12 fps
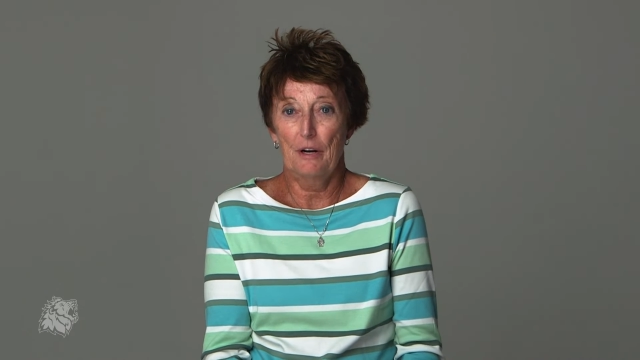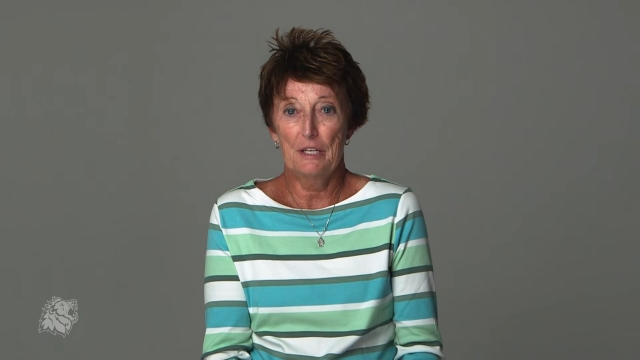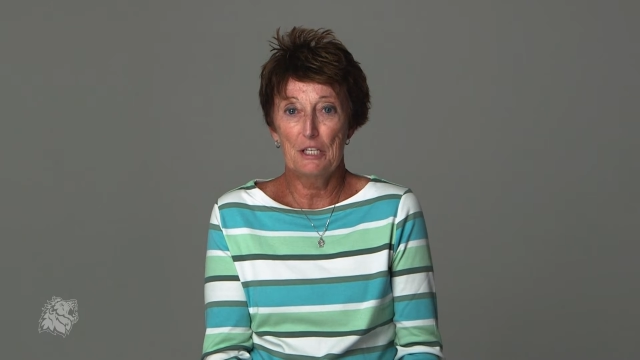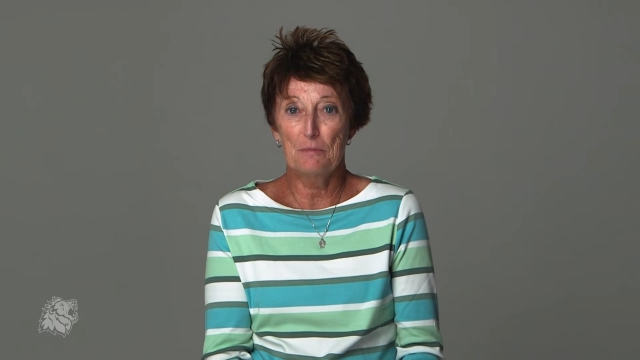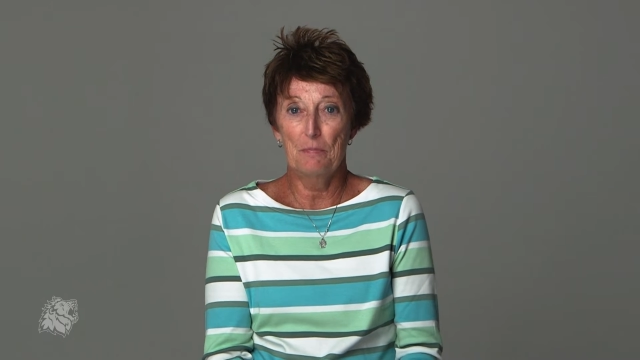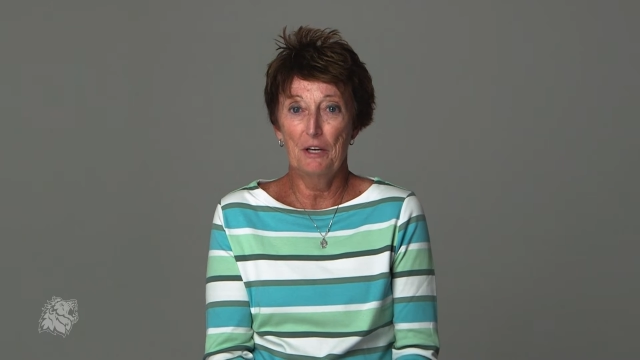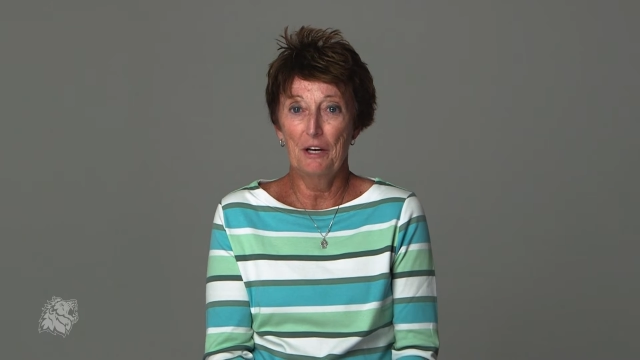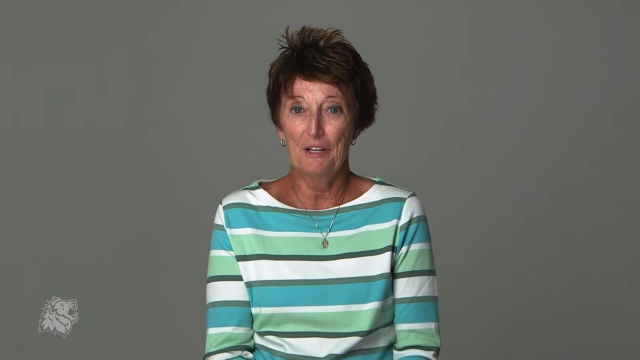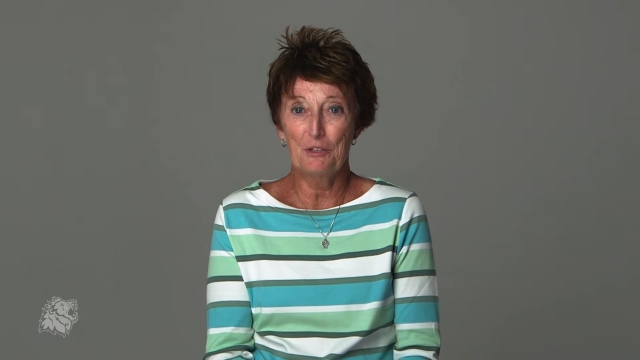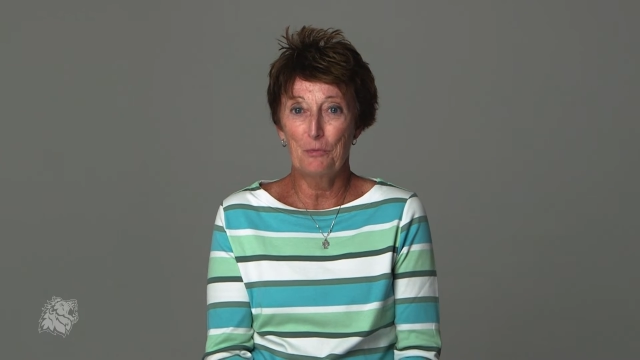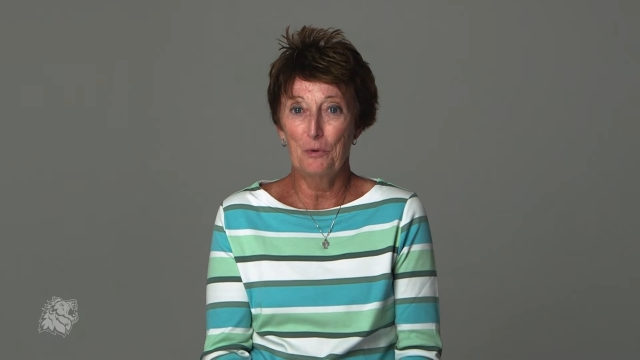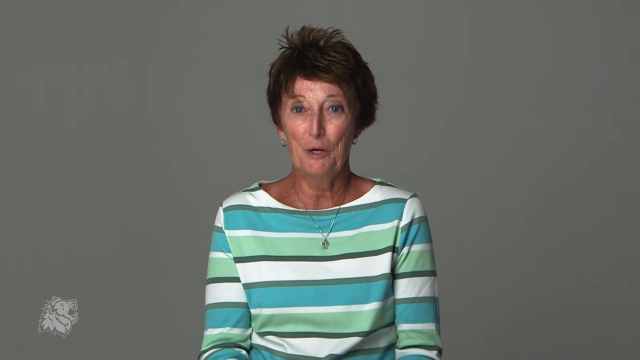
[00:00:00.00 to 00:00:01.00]
on us
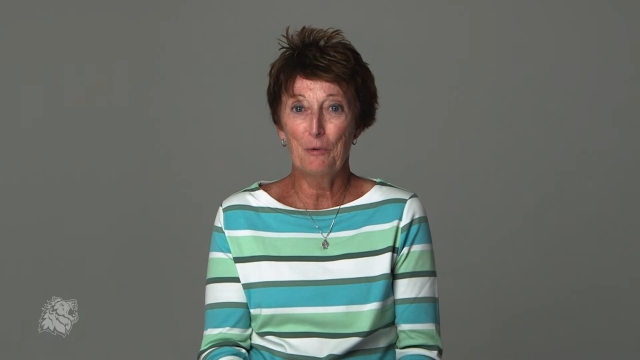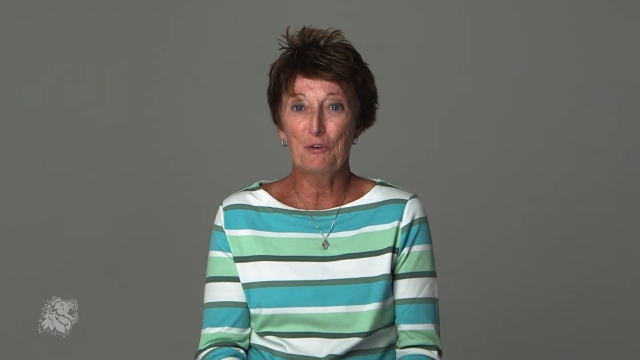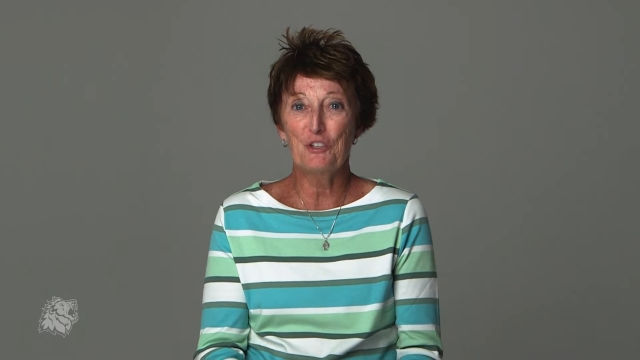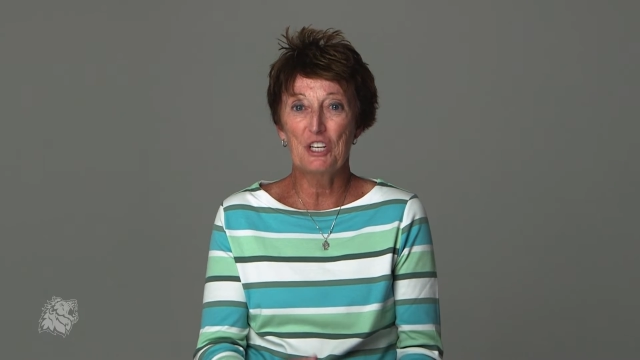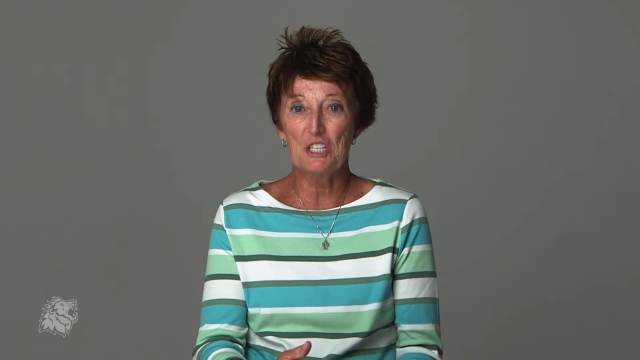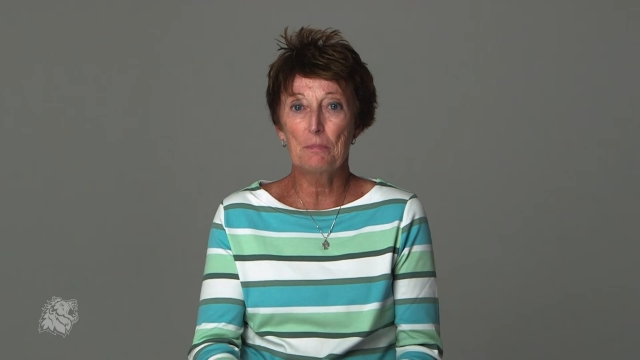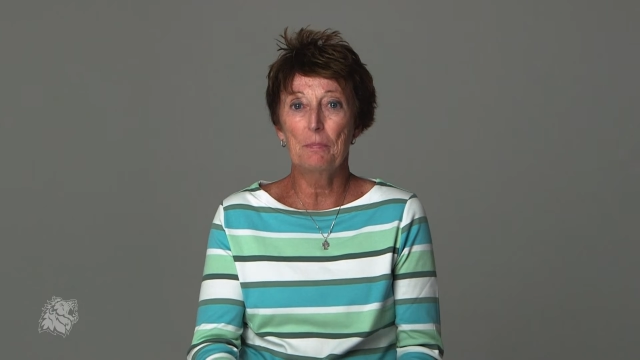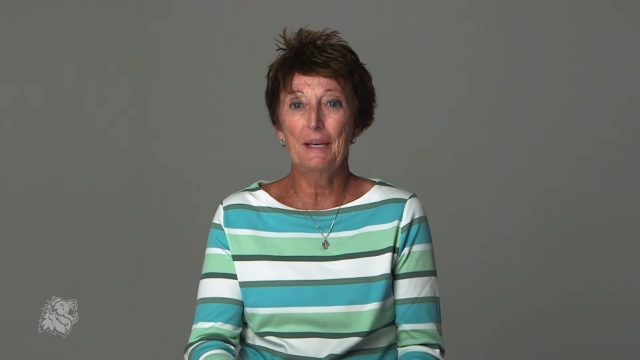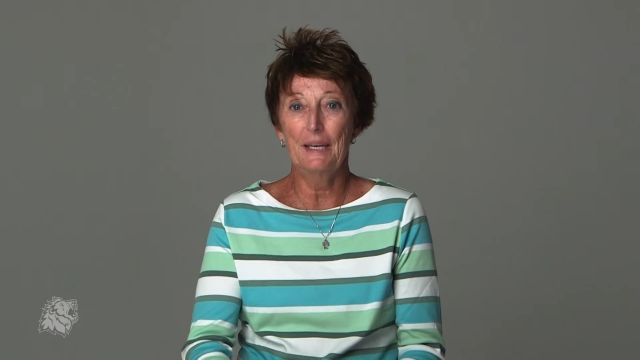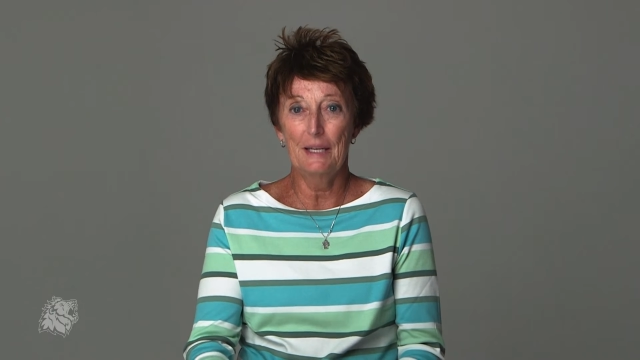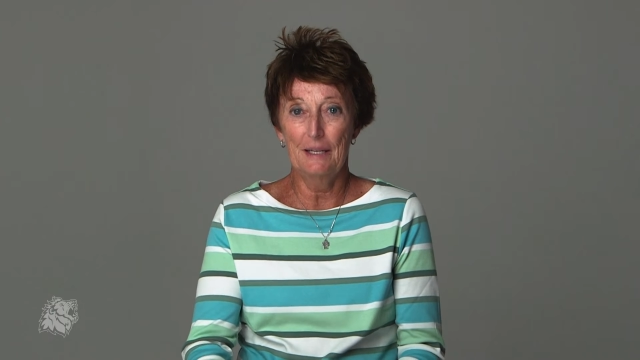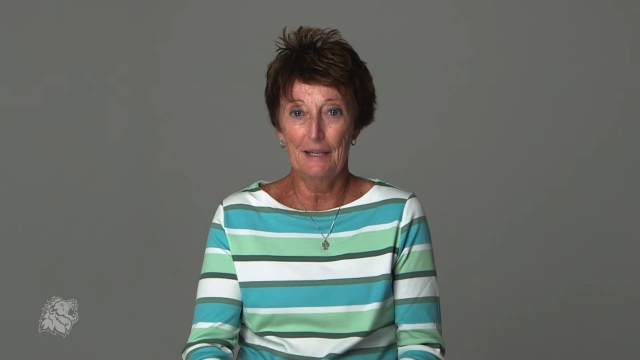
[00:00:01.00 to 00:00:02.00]
because we were just
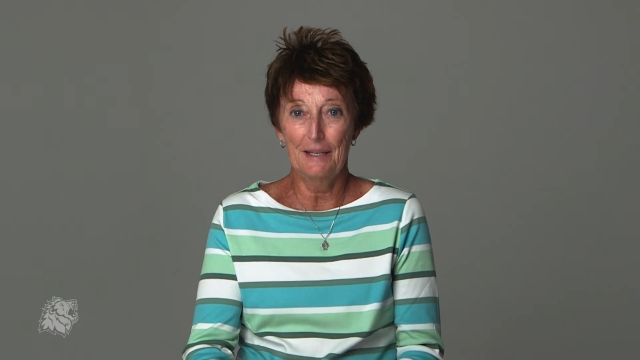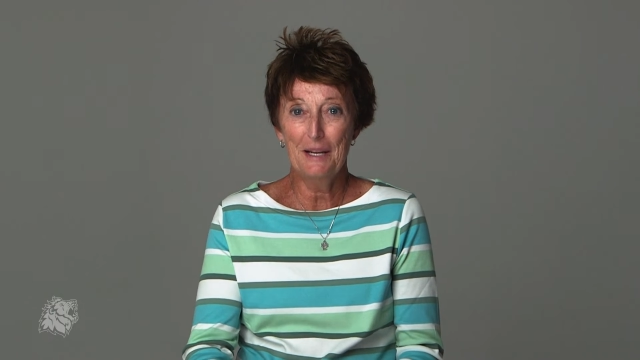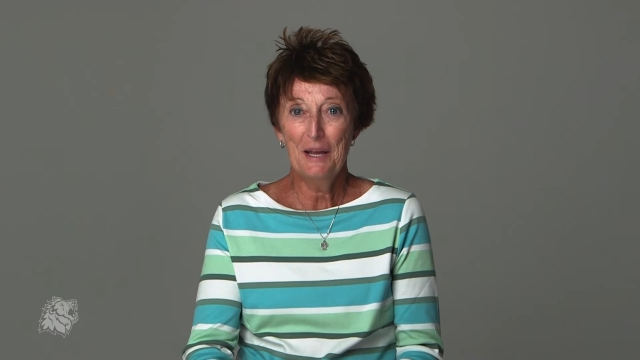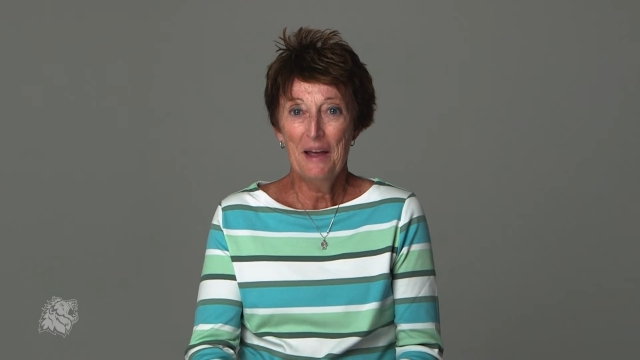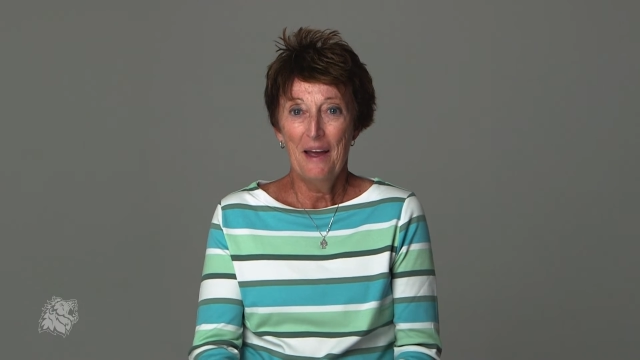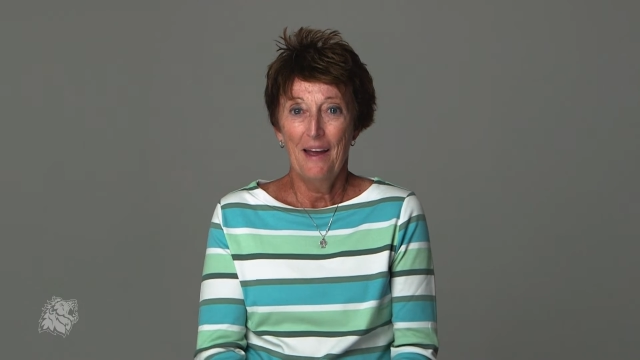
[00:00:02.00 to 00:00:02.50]
beginning.